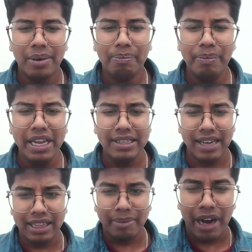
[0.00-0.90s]
B is
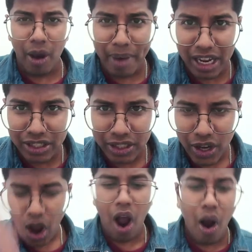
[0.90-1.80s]
nothing but how much?
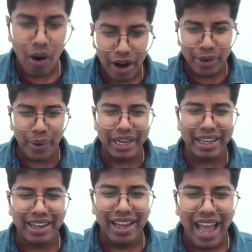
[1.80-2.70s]
Oh, 20.
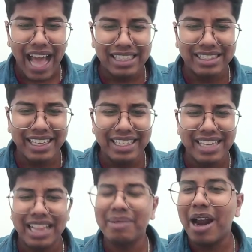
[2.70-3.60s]
And C is
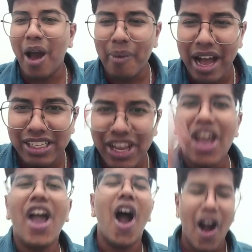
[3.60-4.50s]
nothing but how much?
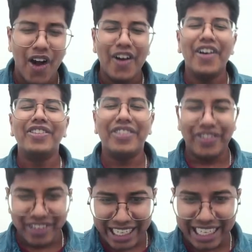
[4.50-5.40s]
Oh,
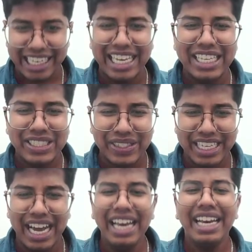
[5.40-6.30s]
15. So
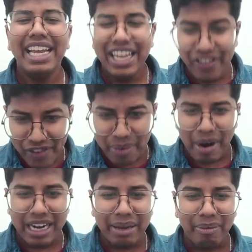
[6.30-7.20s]
here, if we
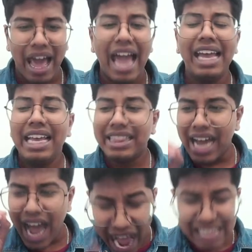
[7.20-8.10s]
multiply, the
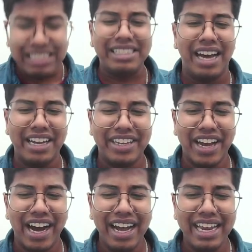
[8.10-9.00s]
answer
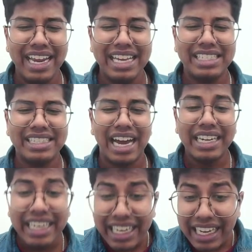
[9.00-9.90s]
here is
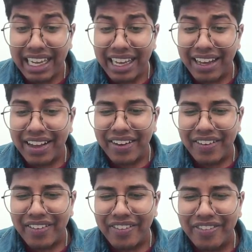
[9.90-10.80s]

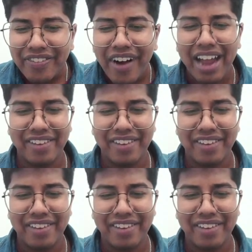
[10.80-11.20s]
35.